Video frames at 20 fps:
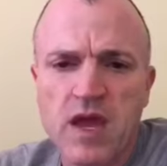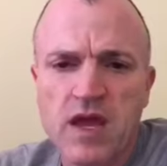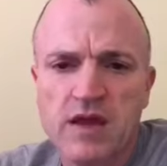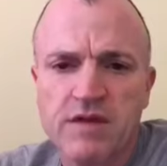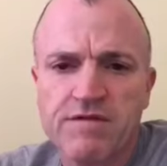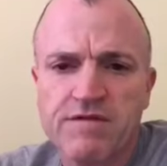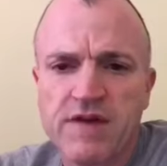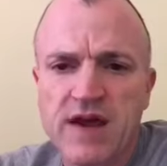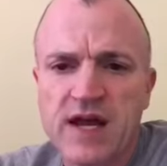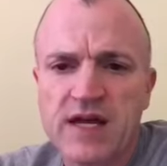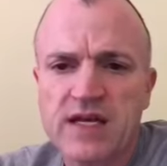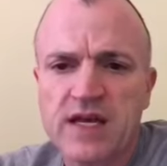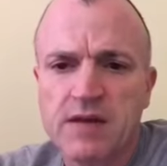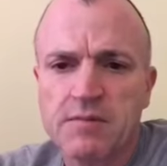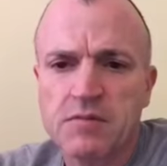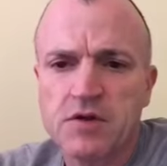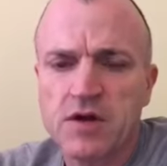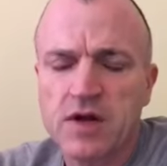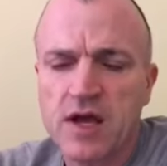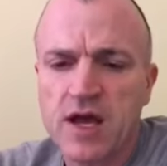In fact,
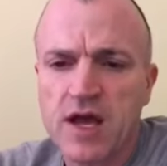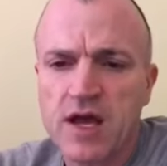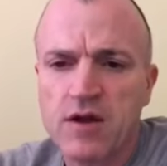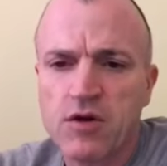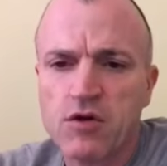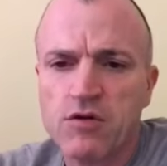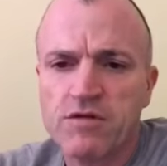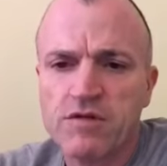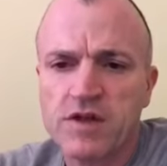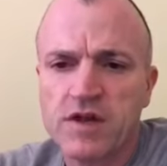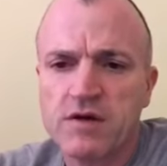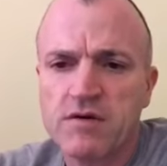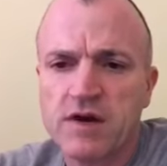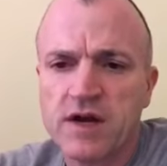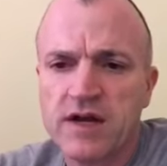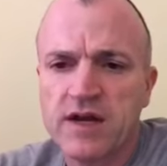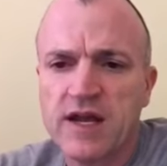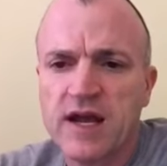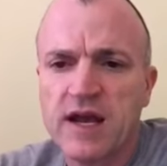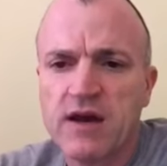I'm going to head over there
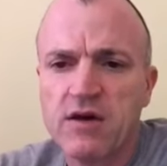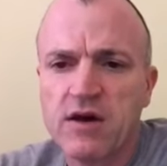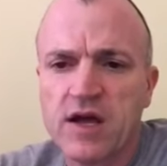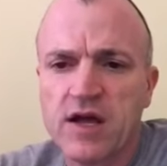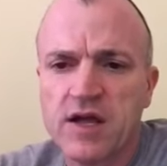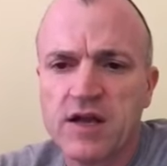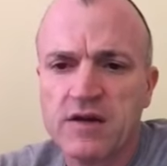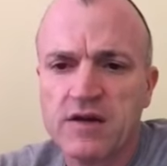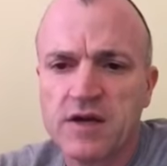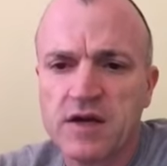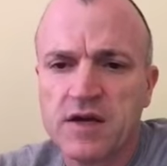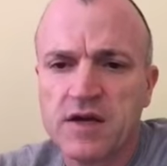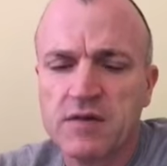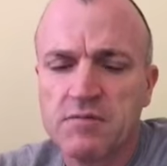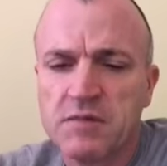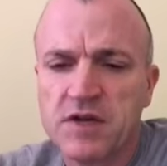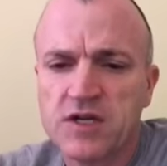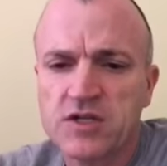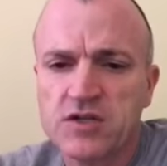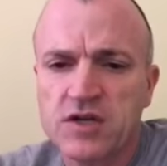right now and
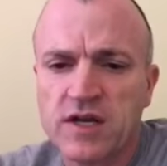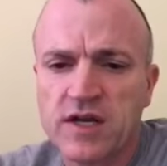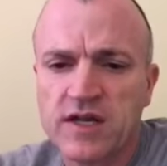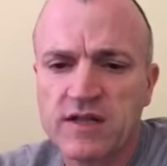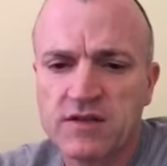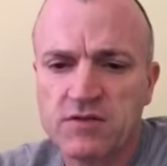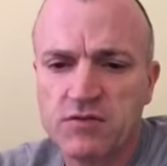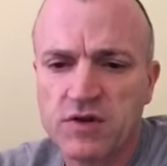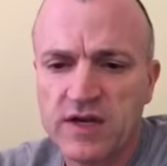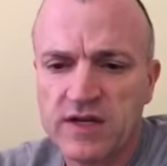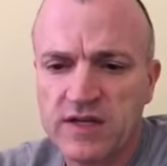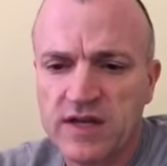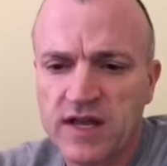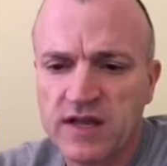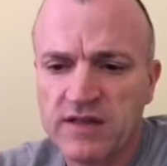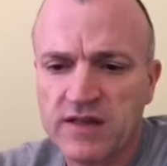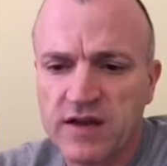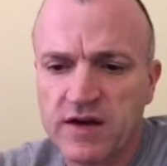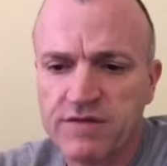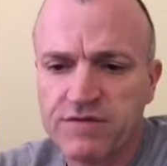make sure I get the right
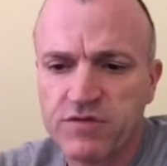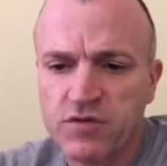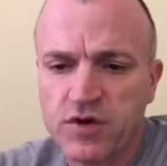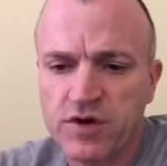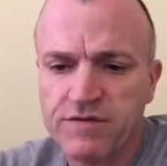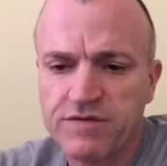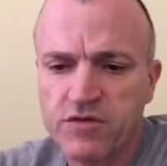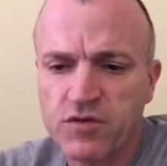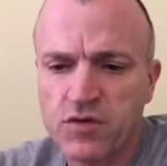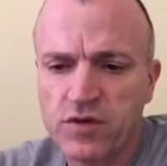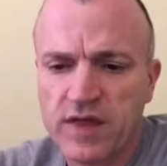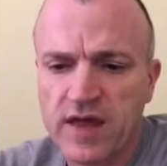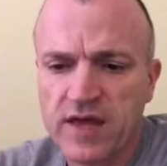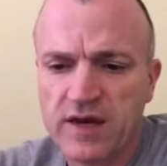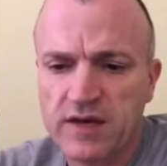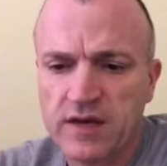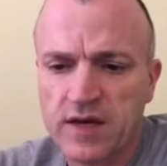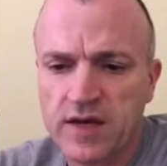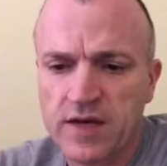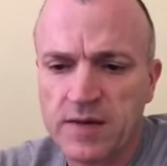date there for you for
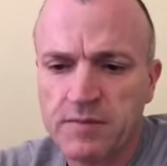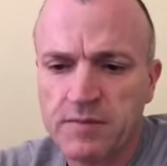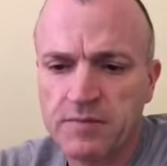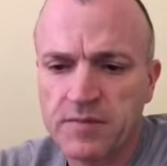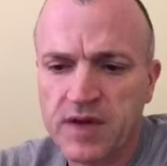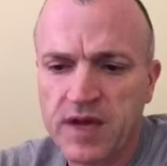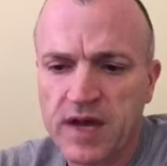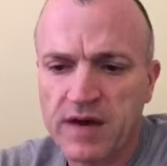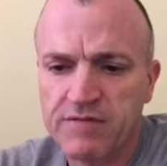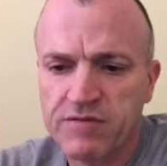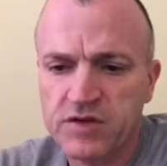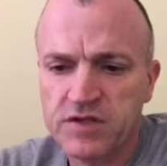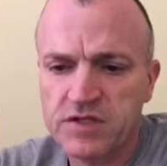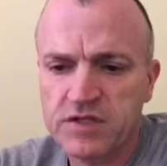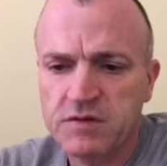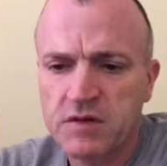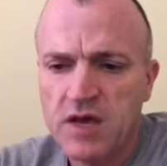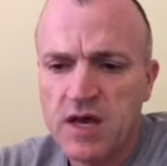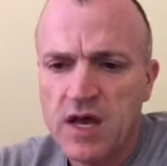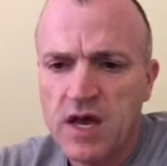that
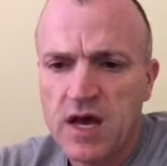conference.